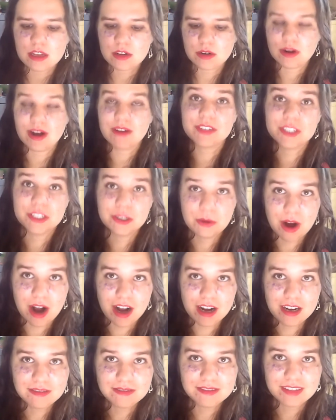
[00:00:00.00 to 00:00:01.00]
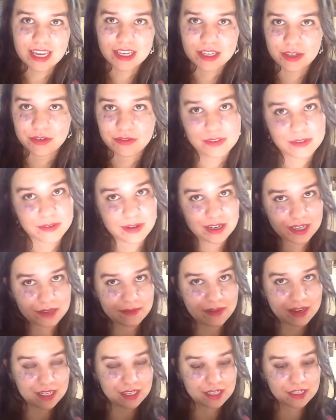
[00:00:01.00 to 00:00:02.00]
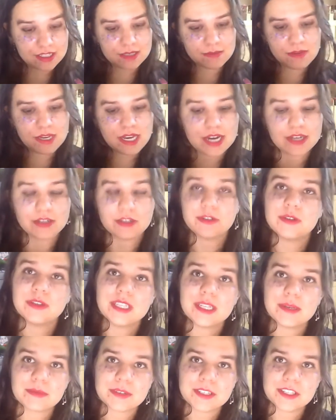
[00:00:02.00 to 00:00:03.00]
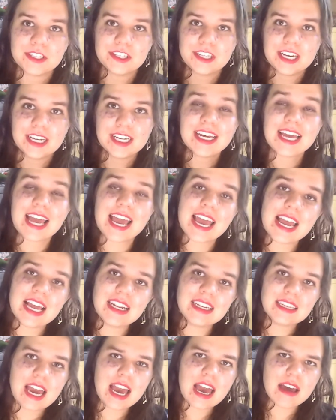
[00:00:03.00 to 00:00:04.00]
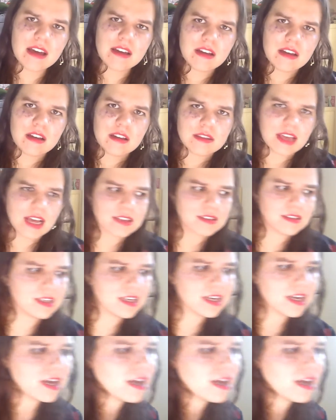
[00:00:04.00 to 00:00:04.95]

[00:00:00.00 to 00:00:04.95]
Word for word: whoever you are. Thank you for recommending it to me. I truly appreciate it. And yeah, that's it